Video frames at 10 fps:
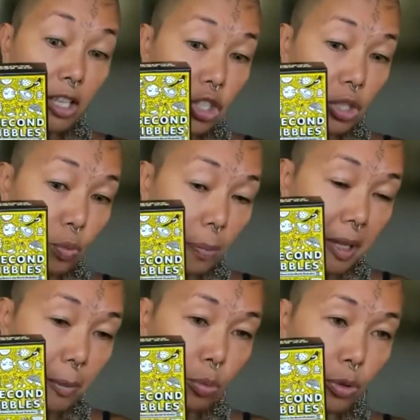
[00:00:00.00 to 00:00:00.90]
Imagine
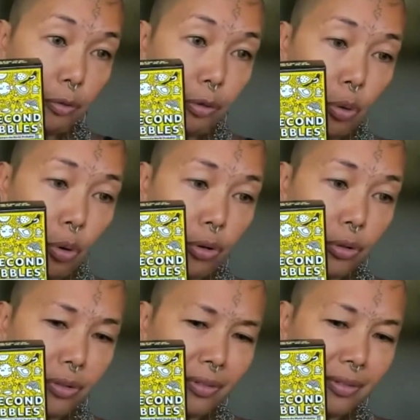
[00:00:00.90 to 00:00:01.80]
what people would have
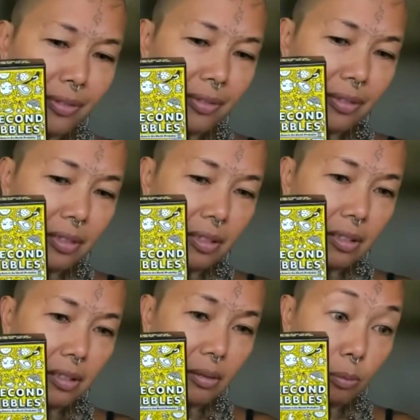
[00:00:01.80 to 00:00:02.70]
thought.
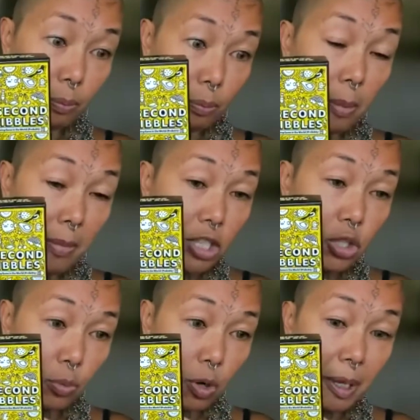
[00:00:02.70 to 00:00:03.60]
Well,
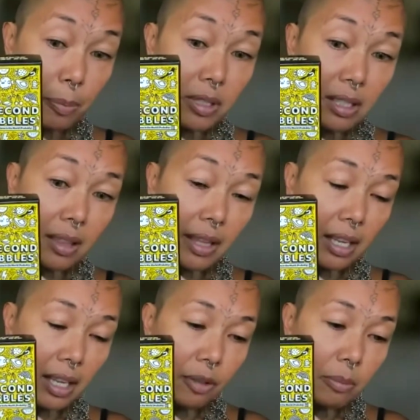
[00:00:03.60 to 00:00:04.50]
imagine what people did
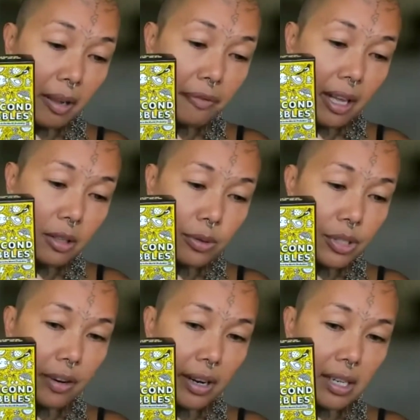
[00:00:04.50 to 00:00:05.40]
think. Even my
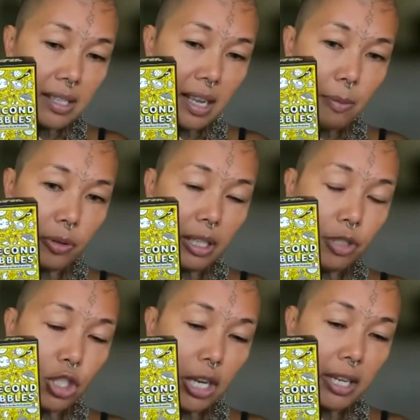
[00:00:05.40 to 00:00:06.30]
father was a great example.
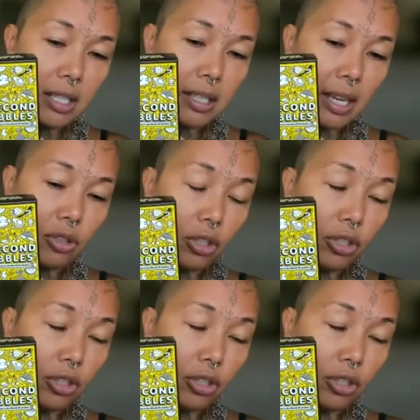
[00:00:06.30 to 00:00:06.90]
He rejected